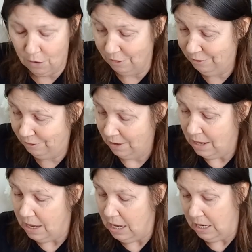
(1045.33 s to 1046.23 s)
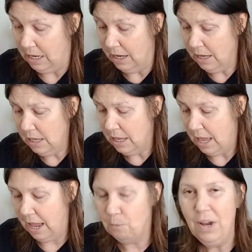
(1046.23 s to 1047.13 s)
of. Yeah,
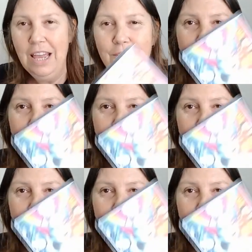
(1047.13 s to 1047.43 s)
and we have